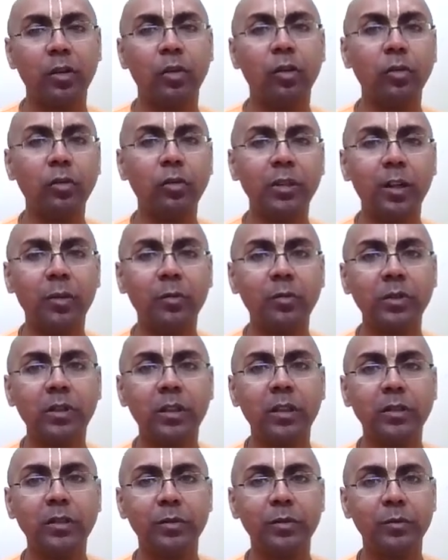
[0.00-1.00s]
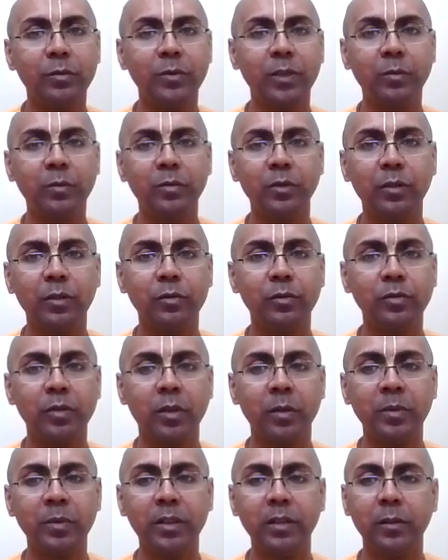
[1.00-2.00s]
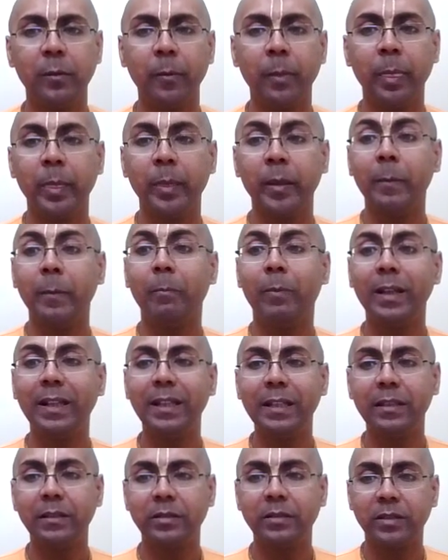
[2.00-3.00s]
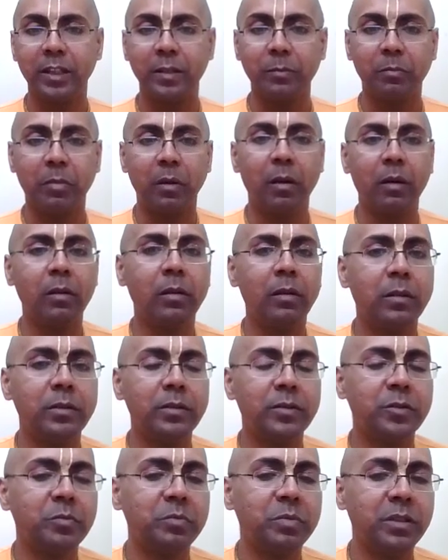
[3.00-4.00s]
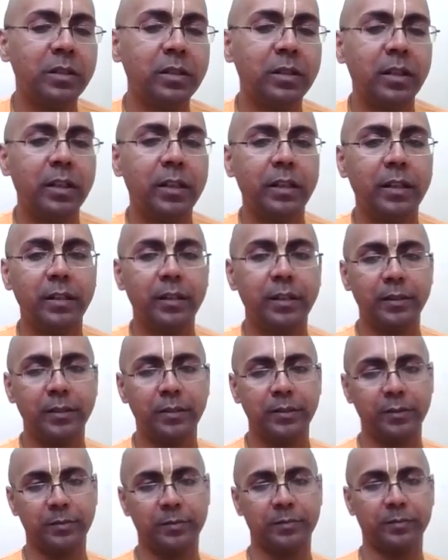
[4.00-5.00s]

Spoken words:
Oh Damodar, so Damodar Goswami, please keep on speaking.